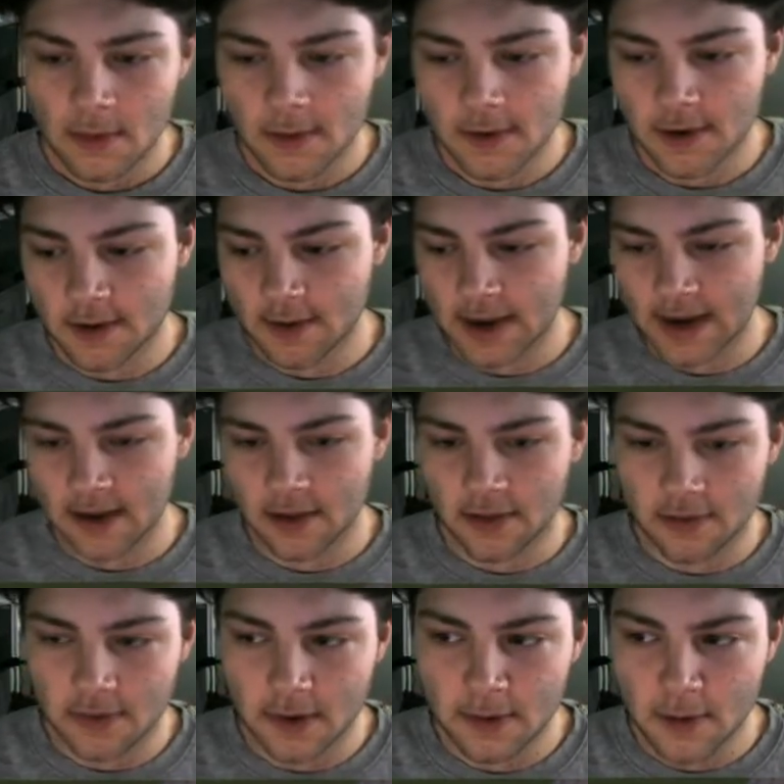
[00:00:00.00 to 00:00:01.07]
We'll get back
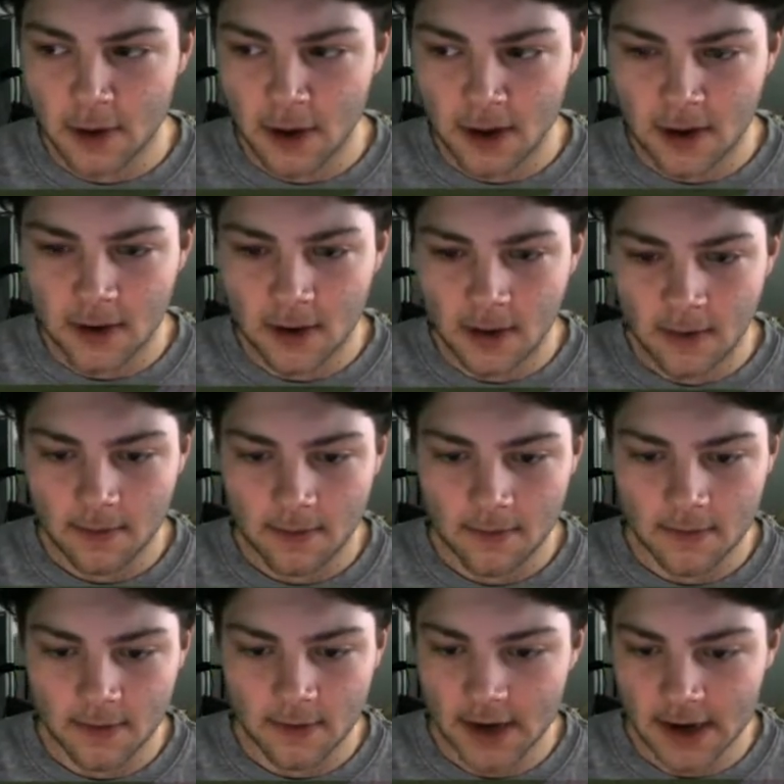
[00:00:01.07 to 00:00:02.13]
to 3-1.
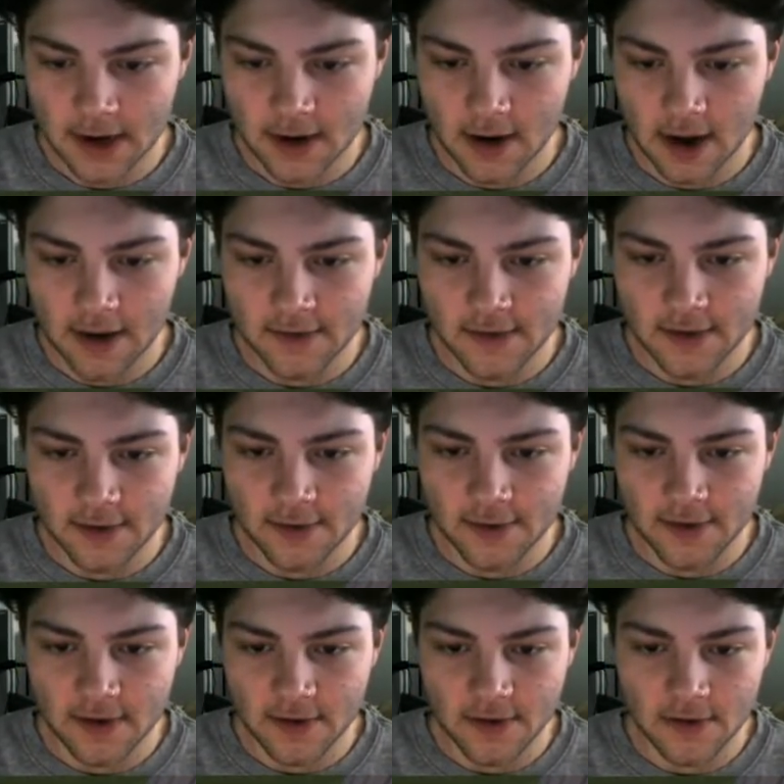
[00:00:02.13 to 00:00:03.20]
Right here, obviously we're
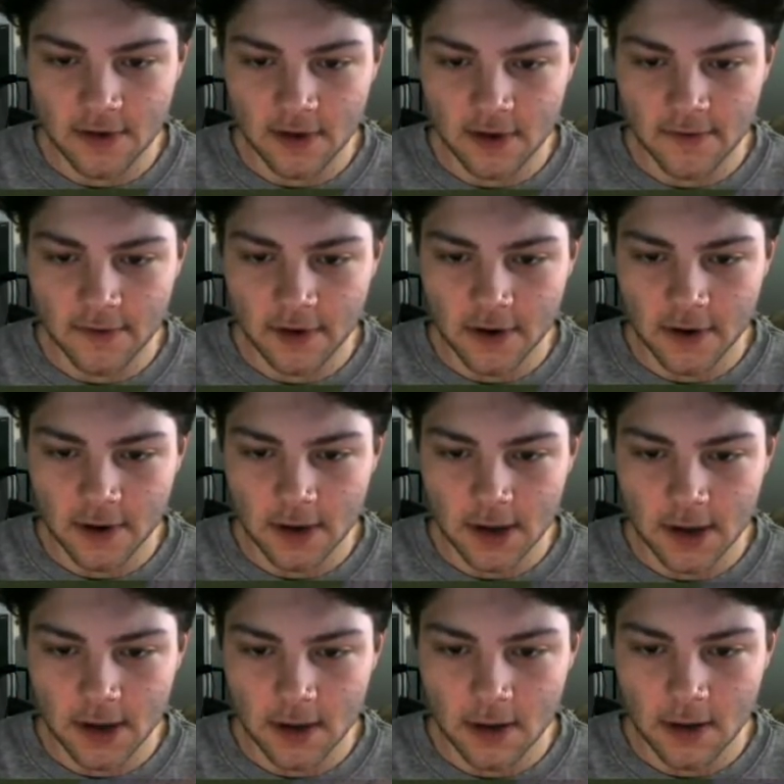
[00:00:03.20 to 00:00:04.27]
still just looking for a cookie.